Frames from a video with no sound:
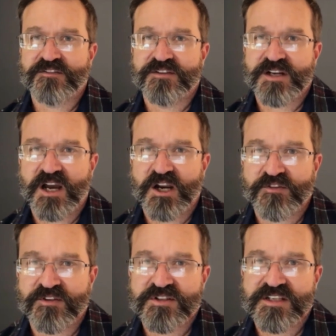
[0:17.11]
of
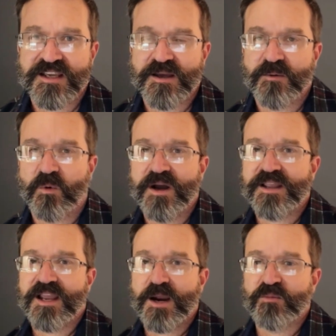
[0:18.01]
photographers get. What
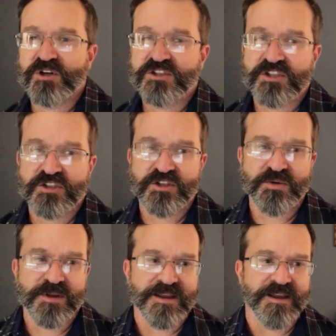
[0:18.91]
camera should
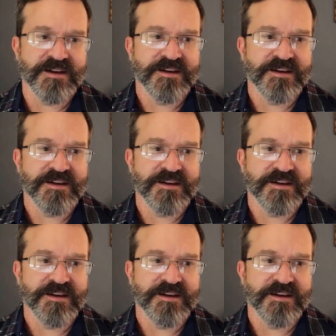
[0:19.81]
you get?